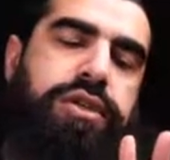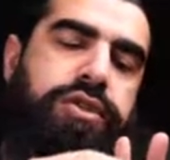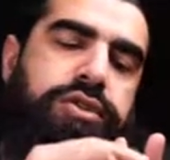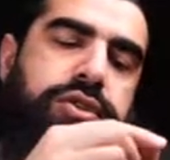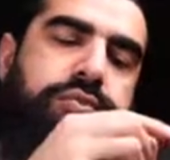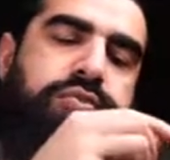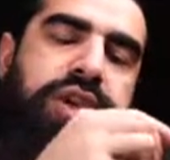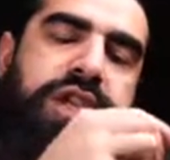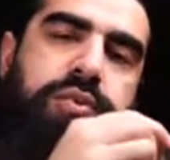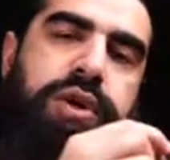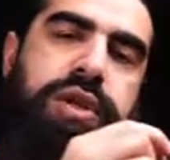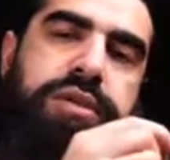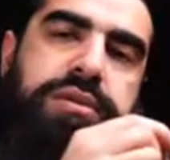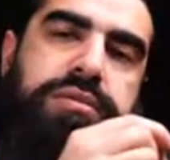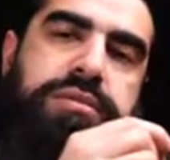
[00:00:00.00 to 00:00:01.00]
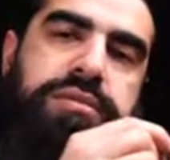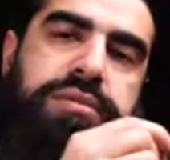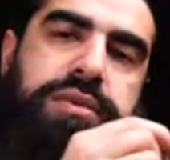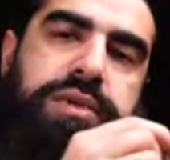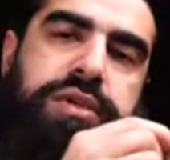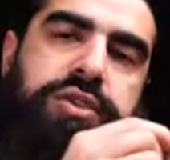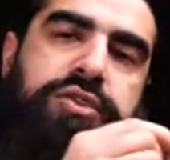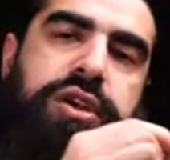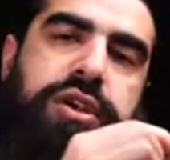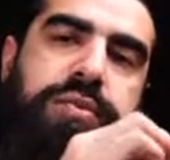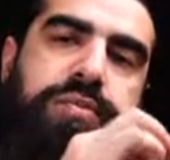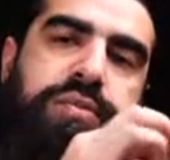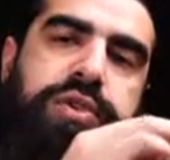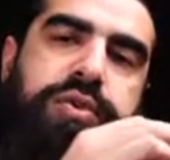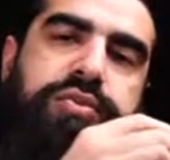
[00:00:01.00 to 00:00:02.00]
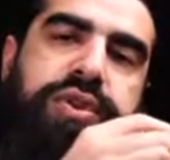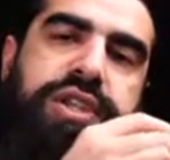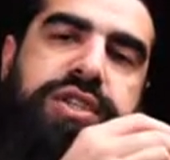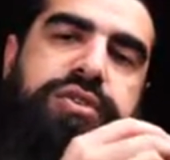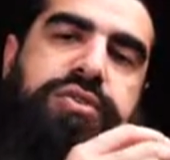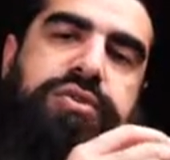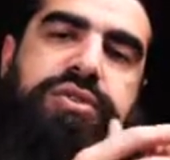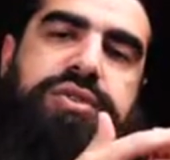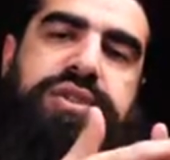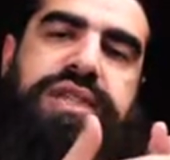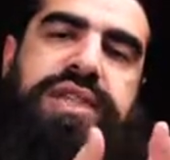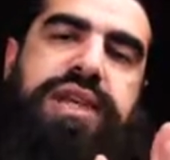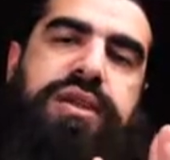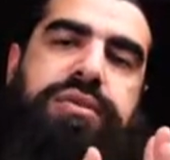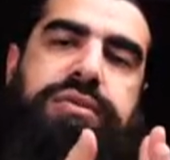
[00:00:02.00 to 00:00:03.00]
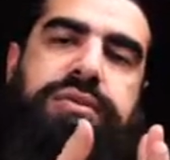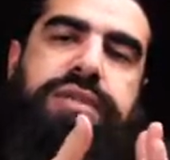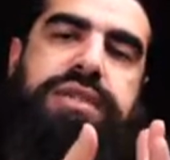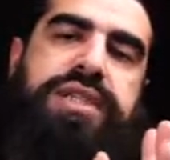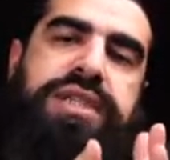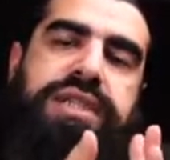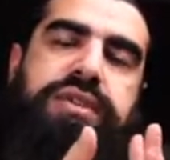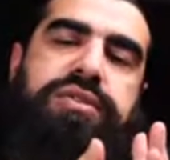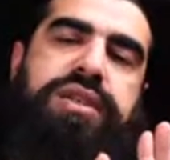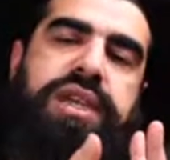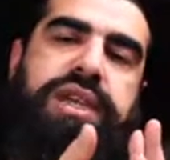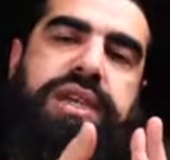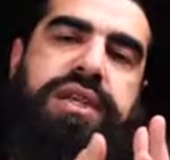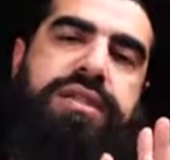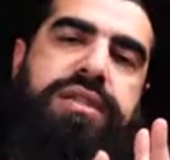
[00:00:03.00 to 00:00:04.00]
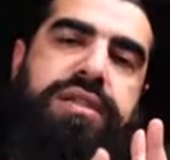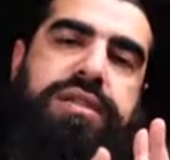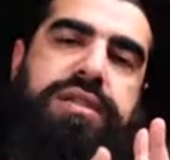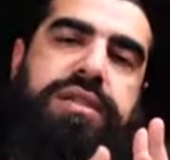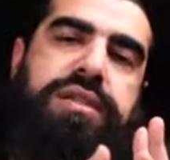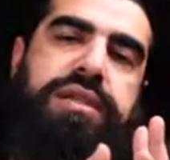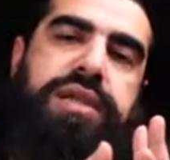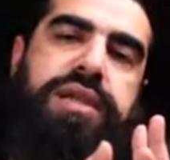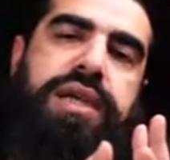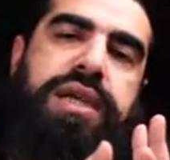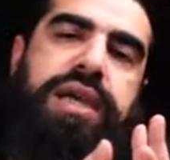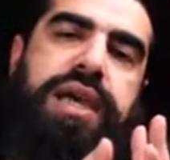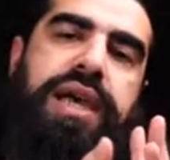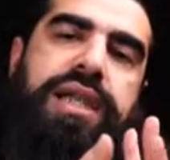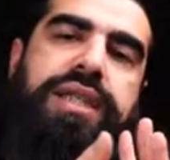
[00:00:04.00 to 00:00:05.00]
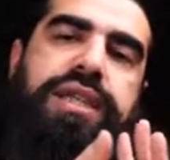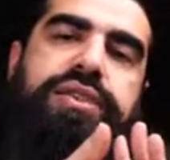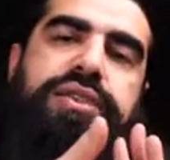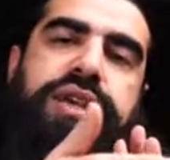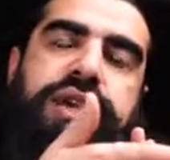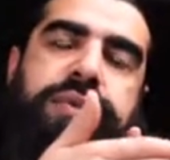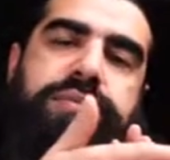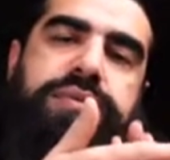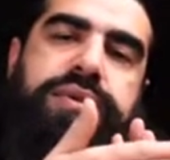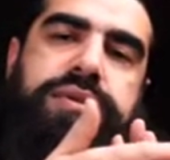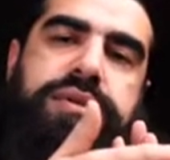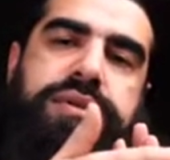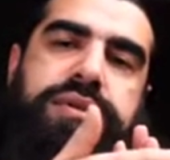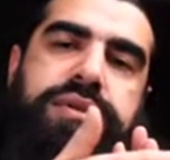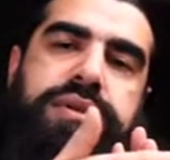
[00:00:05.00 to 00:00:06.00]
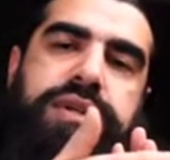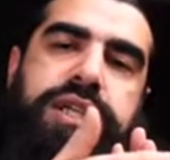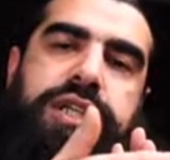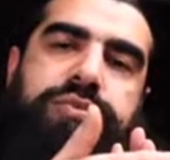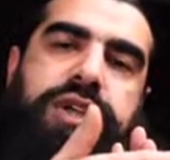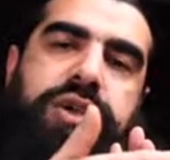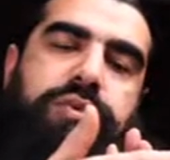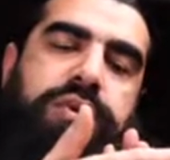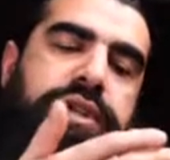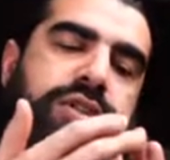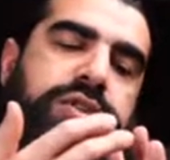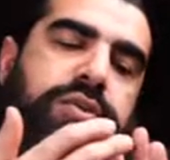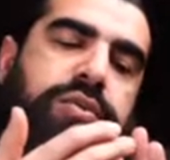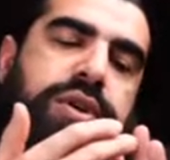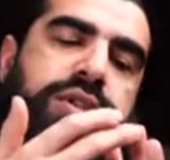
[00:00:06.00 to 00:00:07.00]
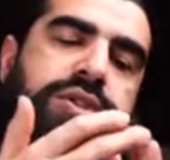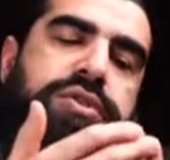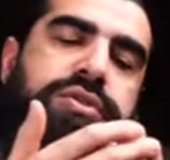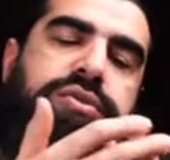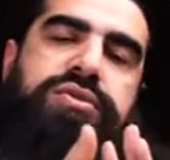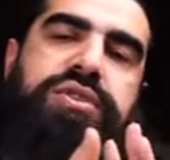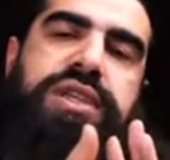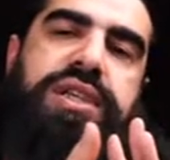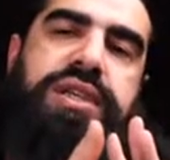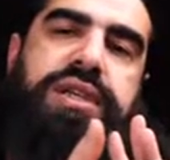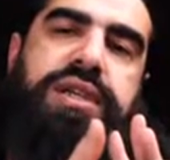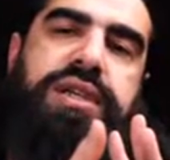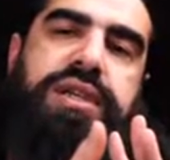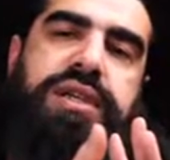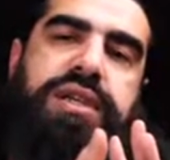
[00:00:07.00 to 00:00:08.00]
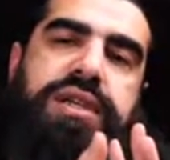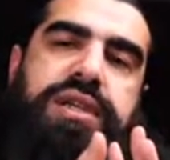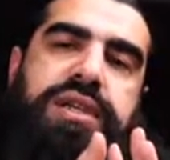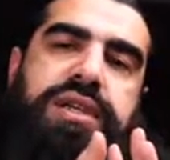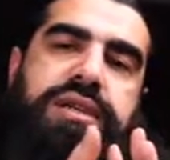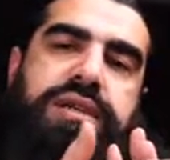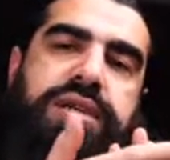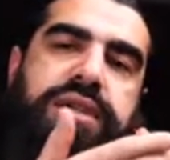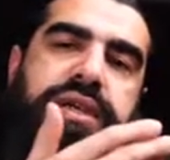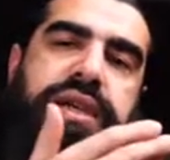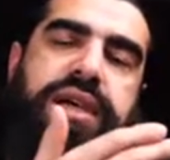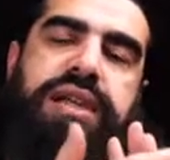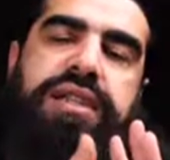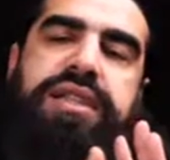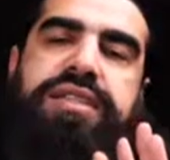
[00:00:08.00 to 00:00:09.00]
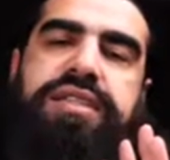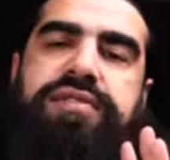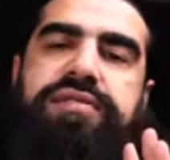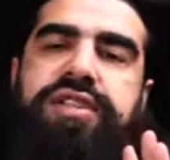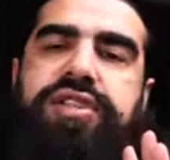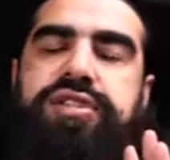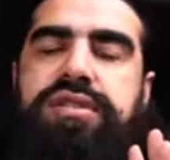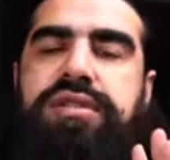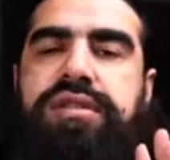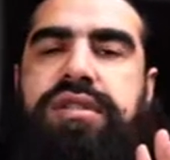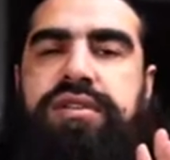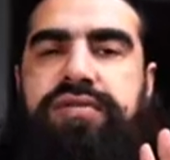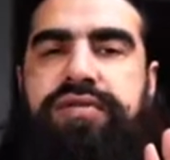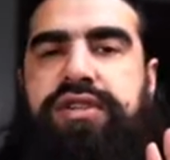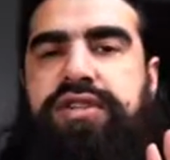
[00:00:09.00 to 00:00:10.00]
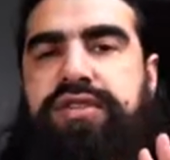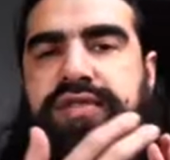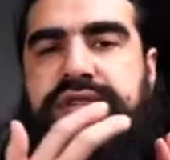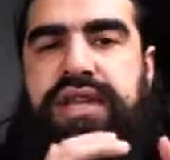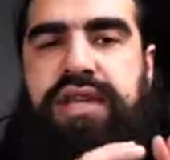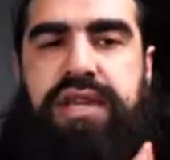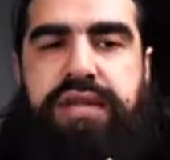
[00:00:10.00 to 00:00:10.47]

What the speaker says: So you prayed one, you got up, you prayed two, so sit down. Sit down, tahiyyat. And then you get up and you pray one, so 1, 2, 3. Yeah. And that's it, finished. And you finish up at